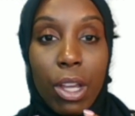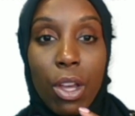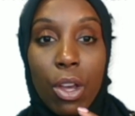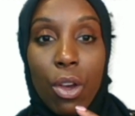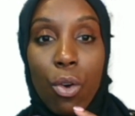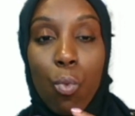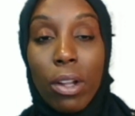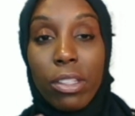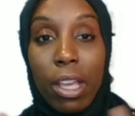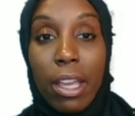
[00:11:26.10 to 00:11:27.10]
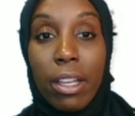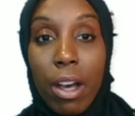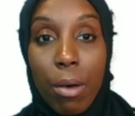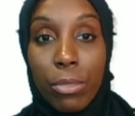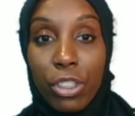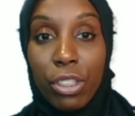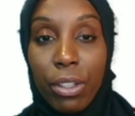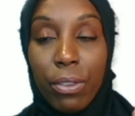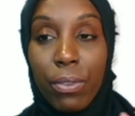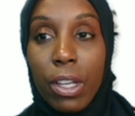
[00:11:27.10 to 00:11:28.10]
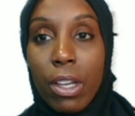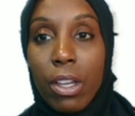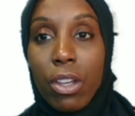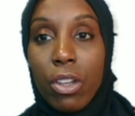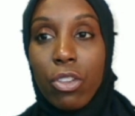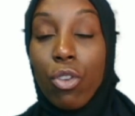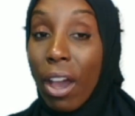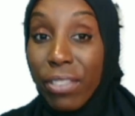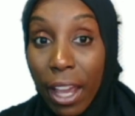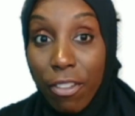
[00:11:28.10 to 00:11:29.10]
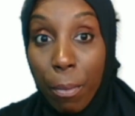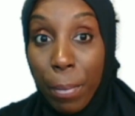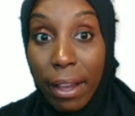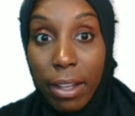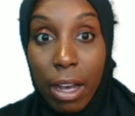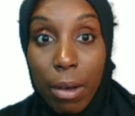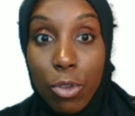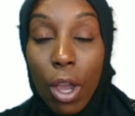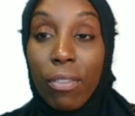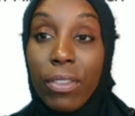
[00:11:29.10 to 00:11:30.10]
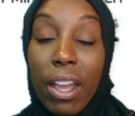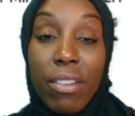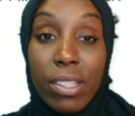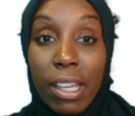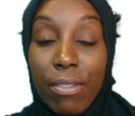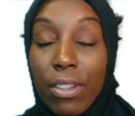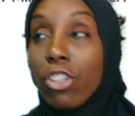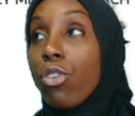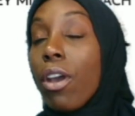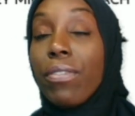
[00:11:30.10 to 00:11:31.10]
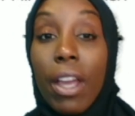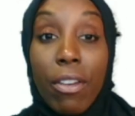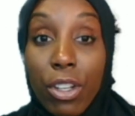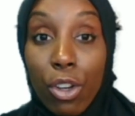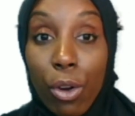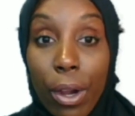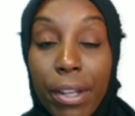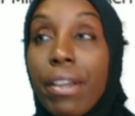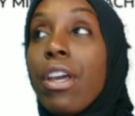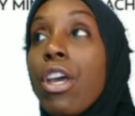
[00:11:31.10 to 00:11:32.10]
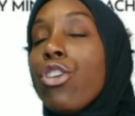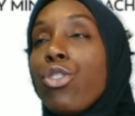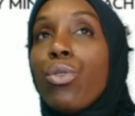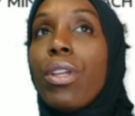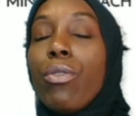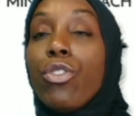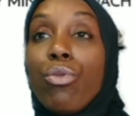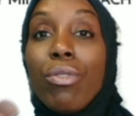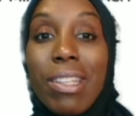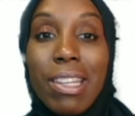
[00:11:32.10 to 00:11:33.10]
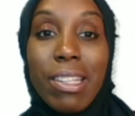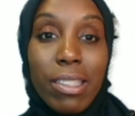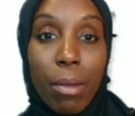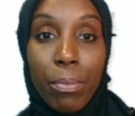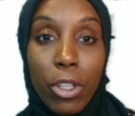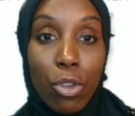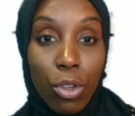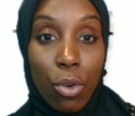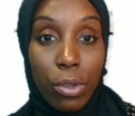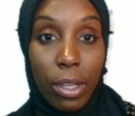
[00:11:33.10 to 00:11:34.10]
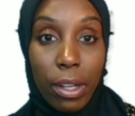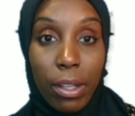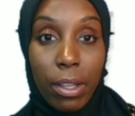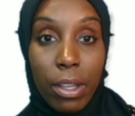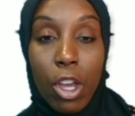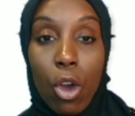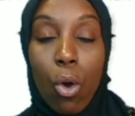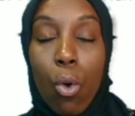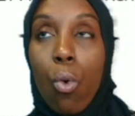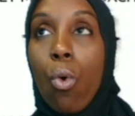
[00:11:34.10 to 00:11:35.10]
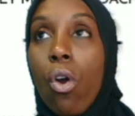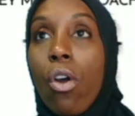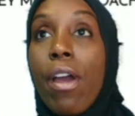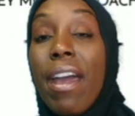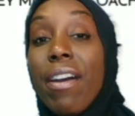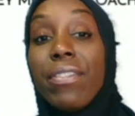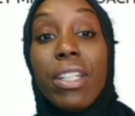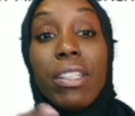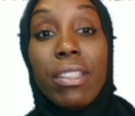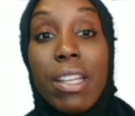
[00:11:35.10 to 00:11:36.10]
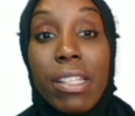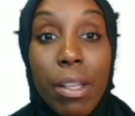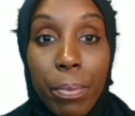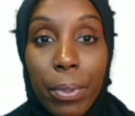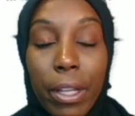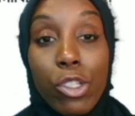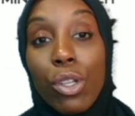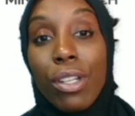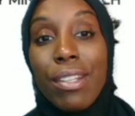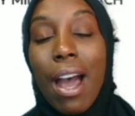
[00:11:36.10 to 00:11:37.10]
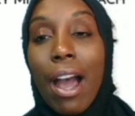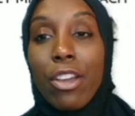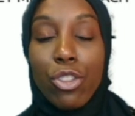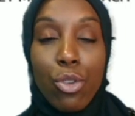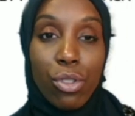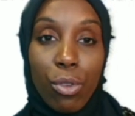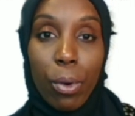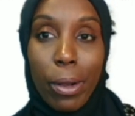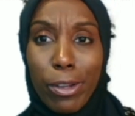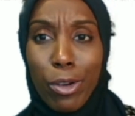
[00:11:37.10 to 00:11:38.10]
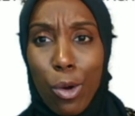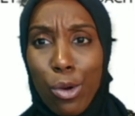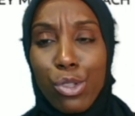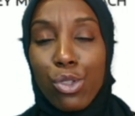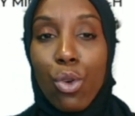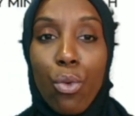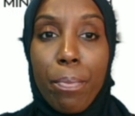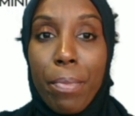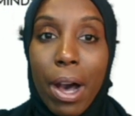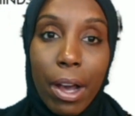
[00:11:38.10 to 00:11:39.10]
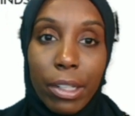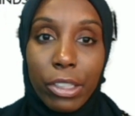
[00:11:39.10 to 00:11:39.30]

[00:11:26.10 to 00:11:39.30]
once income shift, you have to have a backup. You have to have savings. You have to have good credit so that when you need something, you could go get it, or have the discipline to not use the credit card so much,